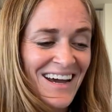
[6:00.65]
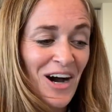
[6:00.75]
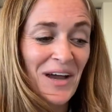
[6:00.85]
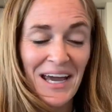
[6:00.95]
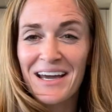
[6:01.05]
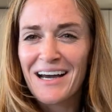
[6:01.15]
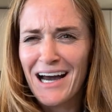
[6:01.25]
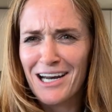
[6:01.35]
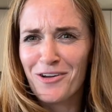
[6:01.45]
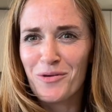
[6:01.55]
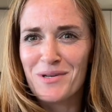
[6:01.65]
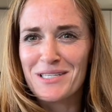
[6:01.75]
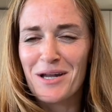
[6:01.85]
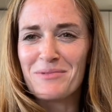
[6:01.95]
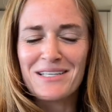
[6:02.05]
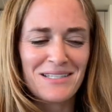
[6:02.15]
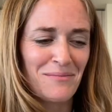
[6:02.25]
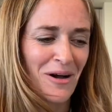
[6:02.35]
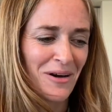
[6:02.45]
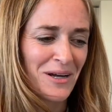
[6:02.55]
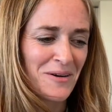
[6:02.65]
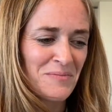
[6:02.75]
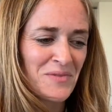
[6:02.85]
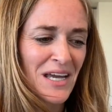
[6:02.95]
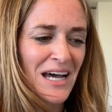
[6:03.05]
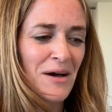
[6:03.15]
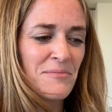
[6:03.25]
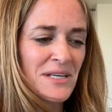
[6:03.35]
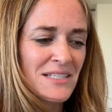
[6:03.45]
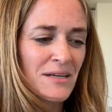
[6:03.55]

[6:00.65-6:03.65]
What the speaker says: Okay, I didn't know there was an Ibiza barrio. Ibiza